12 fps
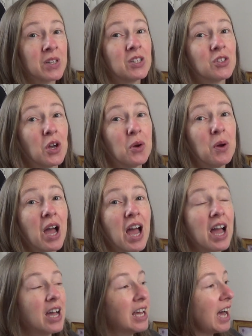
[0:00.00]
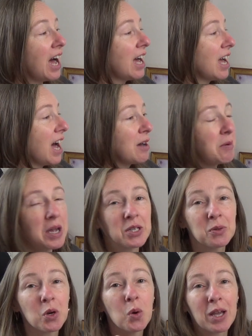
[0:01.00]
So I might
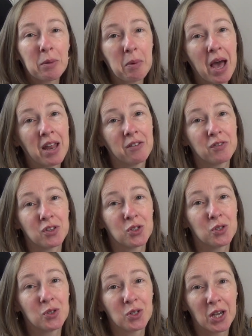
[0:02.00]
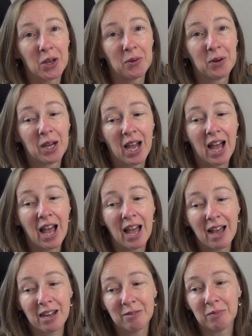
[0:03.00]
do a quick pan of the studio,
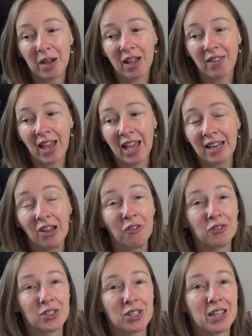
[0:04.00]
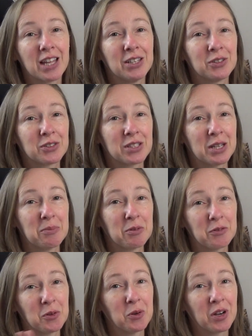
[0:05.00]
and then obviously then you'll see a
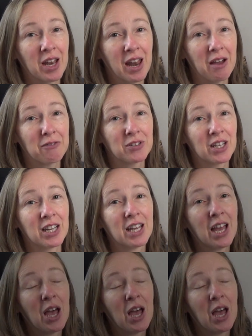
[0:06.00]
before and an after.